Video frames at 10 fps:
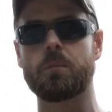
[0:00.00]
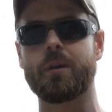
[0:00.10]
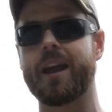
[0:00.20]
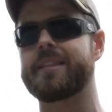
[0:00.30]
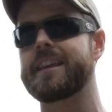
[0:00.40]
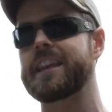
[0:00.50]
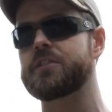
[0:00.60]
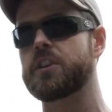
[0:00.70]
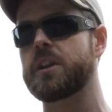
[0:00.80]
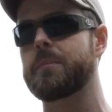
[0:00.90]
but I think if
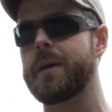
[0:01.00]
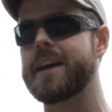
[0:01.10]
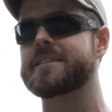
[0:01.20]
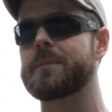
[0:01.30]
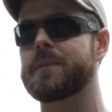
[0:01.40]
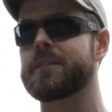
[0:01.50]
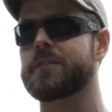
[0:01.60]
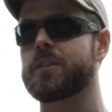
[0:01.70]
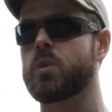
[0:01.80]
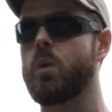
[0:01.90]
you're gonna buy something
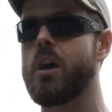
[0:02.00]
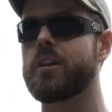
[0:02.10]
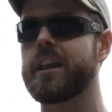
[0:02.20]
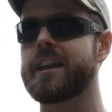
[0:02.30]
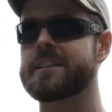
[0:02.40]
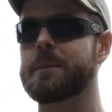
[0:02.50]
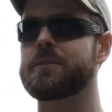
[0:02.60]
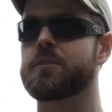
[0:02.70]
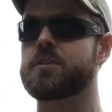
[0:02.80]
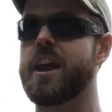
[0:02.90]
for quality and something for